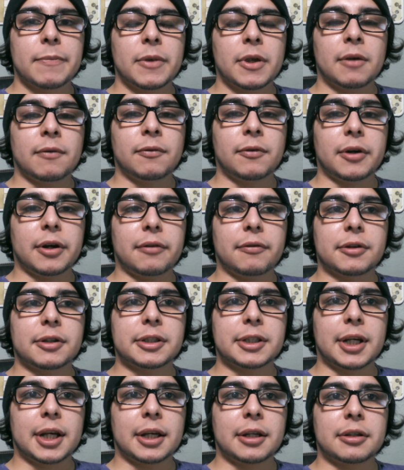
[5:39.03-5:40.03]
if you're ever
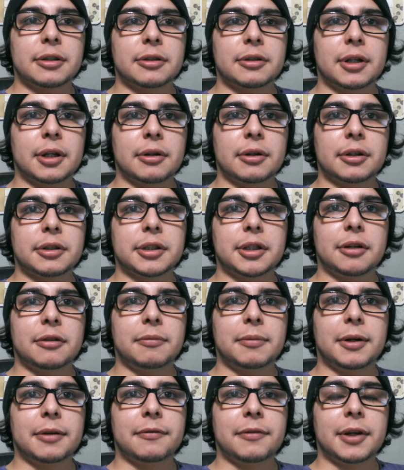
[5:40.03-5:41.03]
sad, surround yourself
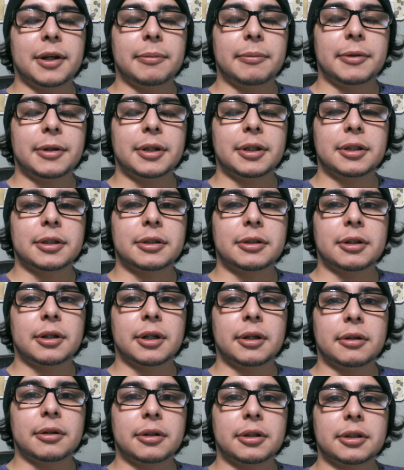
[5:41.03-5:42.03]
by family and
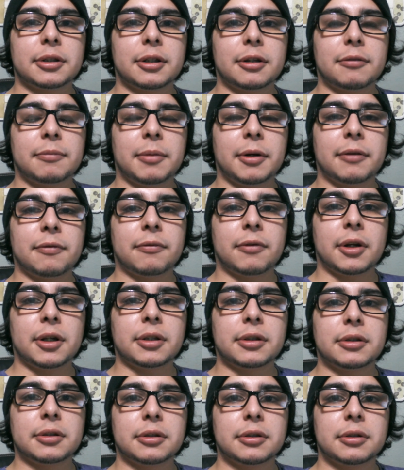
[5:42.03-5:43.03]
surround yourself by
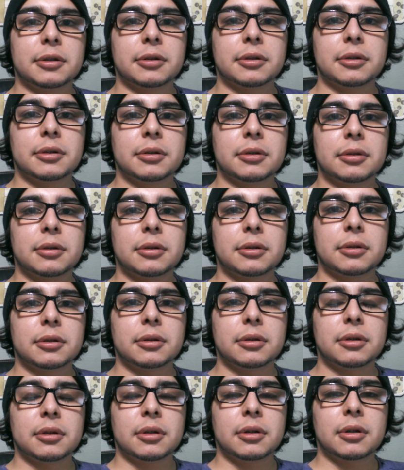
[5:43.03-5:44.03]
friends.
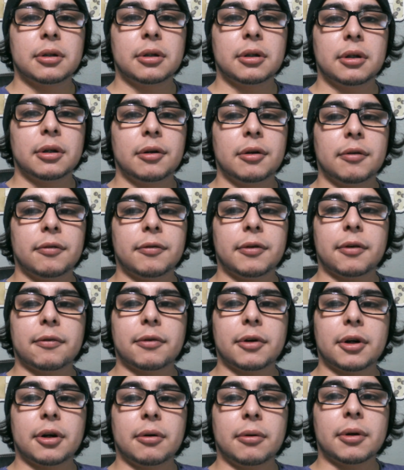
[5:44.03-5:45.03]
If you're
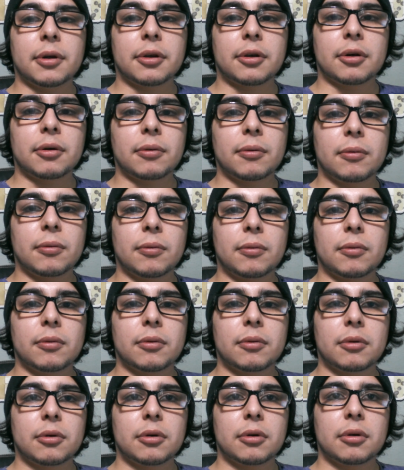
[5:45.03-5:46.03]
ever going through
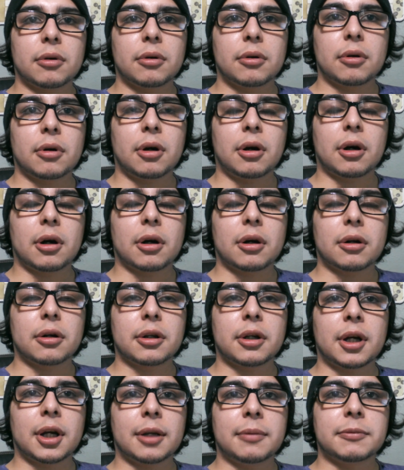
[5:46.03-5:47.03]
hard
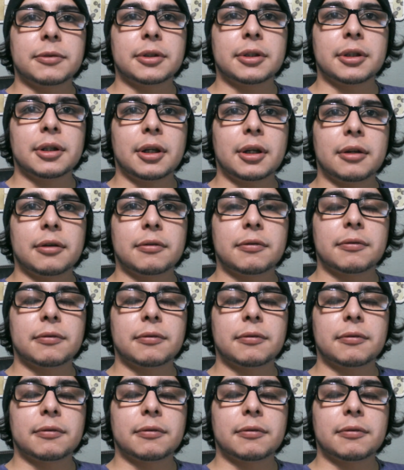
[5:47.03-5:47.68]
times in life,